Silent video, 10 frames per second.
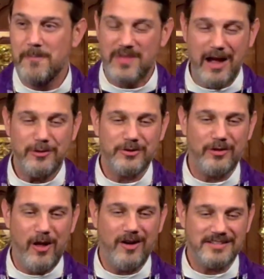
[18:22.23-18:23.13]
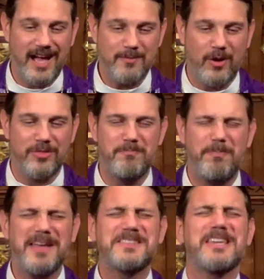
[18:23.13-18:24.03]
I learned a long time ago the
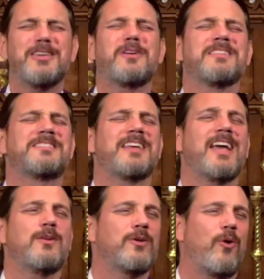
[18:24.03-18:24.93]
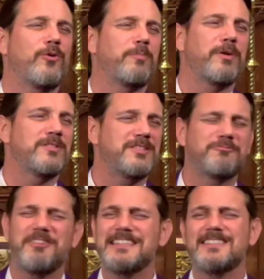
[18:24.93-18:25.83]
best thing you can say to an older person,
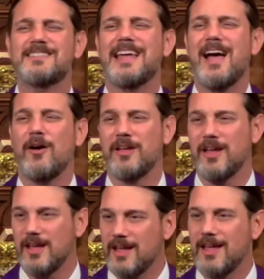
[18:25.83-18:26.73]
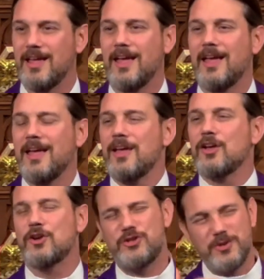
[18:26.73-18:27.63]
write this down.
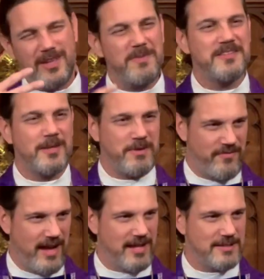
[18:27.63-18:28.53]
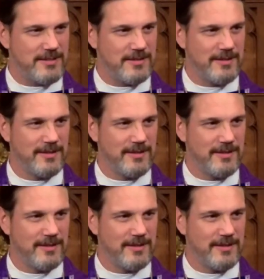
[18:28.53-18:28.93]
Could you give me some advice?